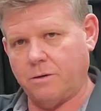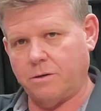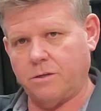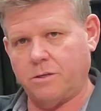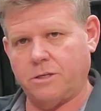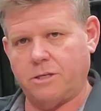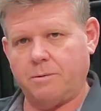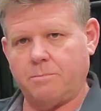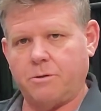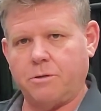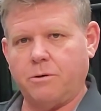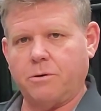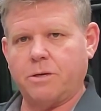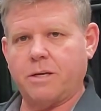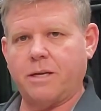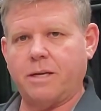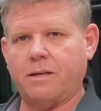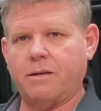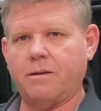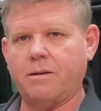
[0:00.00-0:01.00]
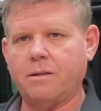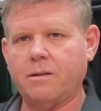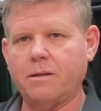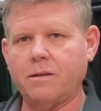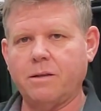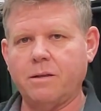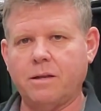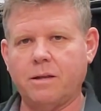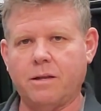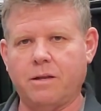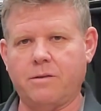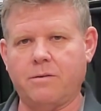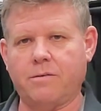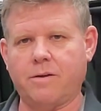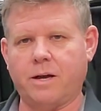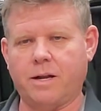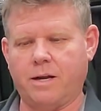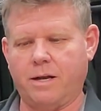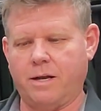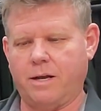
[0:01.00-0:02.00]
Jeep toolkit. And you've
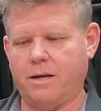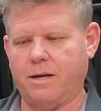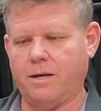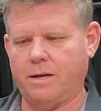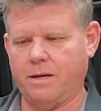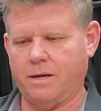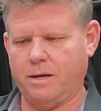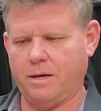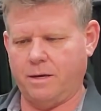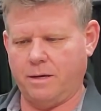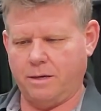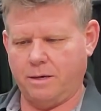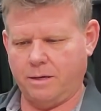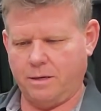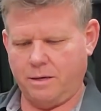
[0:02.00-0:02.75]
got a